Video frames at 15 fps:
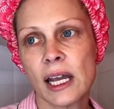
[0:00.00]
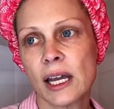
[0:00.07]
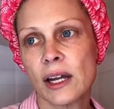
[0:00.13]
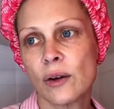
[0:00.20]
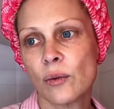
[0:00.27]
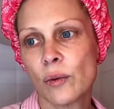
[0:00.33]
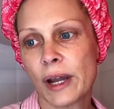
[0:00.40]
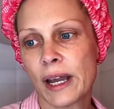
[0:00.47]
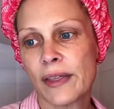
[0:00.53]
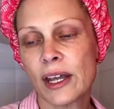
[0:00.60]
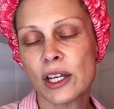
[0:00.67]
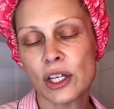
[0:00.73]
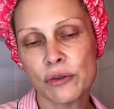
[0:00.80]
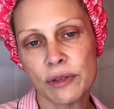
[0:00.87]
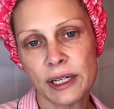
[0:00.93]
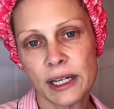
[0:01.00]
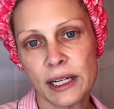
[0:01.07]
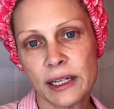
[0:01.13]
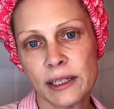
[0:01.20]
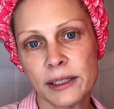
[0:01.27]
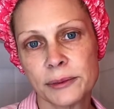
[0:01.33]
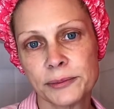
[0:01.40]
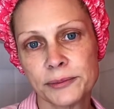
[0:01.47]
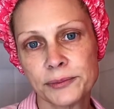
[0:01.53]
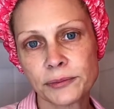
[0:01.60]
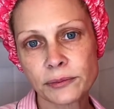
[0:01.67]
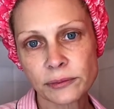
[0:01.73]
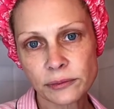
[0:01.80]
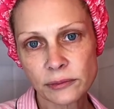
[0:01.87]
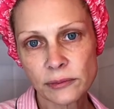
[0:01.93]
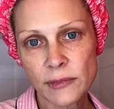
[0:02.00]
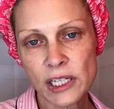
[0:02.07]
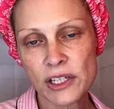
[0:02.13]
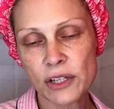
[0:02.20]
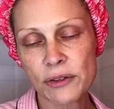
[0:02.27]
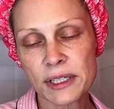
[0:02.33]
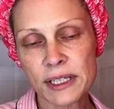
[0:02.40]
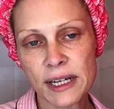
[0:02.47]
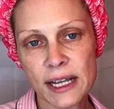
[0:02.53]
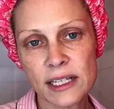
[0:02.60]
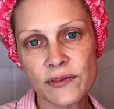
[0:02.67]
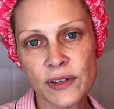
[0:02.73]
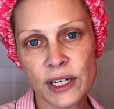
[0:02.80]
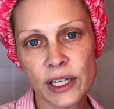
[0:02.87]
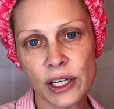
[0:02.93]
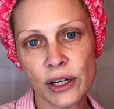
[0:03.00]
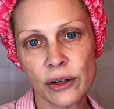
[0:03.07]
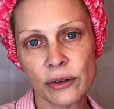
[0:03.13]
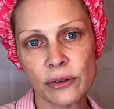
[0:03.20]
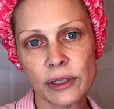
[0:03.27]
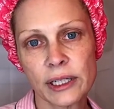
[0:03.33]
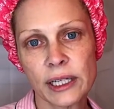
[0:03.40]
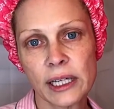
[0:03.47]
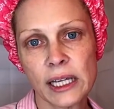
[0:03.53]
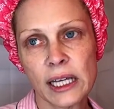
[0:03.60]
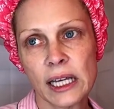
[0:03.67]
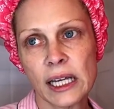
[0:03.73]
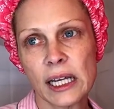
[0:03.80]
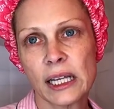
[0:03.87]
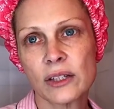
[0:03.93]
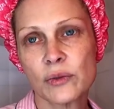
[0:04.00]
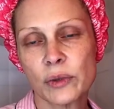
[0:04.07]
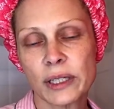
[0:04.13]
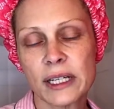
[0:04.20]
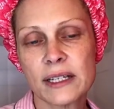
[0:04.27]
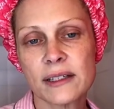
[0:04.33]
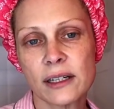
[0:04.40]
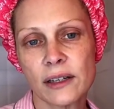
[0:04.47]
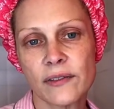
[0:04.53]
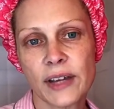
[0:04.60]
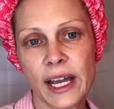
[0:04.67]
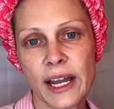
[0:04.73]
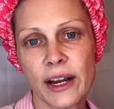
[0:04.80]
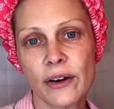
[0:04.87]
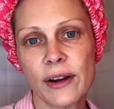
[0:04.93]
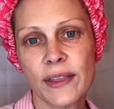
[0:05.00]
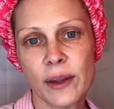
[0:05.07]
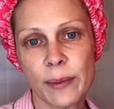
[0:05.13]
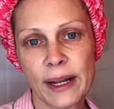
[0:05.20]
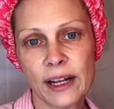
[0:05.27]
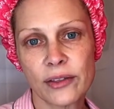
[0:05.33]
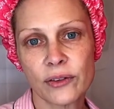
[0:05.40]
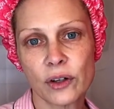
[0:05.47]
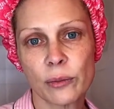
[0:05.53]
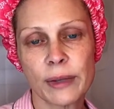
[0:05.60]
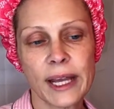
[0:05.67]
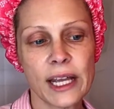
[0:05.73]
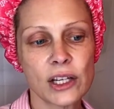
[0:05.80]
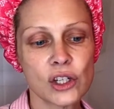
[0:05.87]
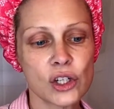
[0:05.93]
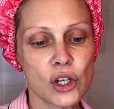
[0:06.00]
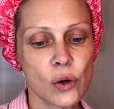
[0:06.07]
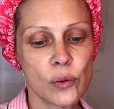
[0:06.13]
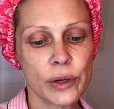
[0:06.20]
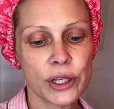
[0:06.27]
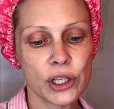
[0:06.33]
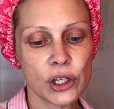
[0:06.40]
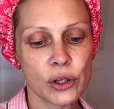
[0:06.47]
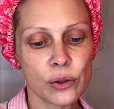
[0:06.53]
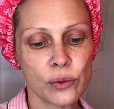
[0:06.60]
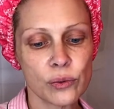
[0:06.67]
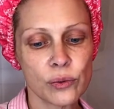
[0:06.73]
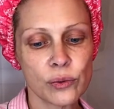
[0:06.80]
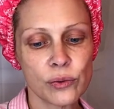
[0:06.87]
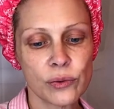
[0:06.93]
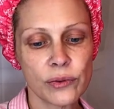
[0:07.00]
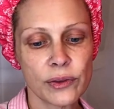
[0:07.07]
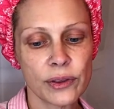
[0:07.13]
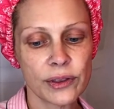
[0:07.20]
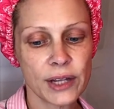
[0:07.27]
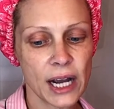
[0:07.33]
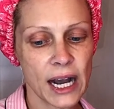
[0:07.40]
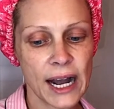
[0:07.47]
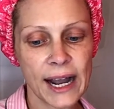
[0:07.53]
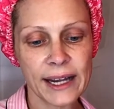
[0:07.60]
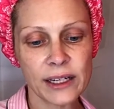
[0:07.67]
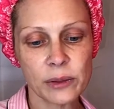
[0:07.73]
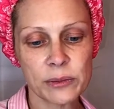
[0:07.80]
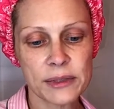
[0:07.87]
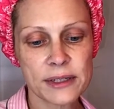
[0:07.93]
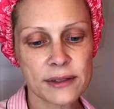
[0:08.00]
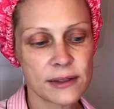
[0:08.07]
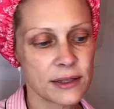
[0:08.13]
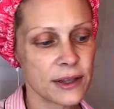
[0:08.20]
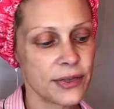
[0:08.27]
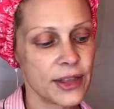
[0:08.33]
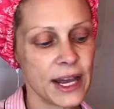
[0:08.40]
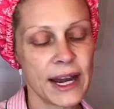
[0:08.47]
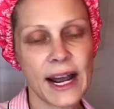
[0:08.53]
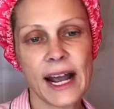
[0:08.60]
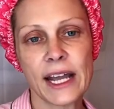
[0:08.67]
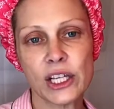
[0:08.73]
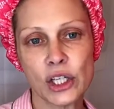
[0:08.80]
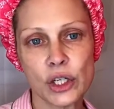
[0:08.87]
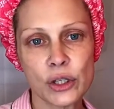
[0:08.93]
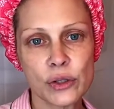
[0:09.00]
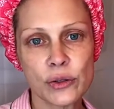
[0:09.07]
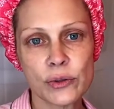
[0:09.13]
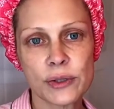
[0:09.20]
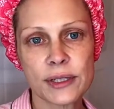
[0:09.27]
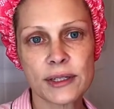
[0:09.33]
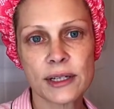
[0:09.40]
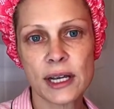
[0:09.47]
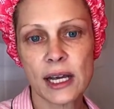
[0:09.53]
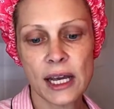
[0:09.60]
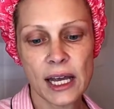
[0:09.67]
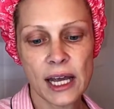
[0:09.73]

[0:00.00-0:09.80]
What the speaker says: in a way that you need. So today's video is really self-care in the bathroom. It's showing you the items that I use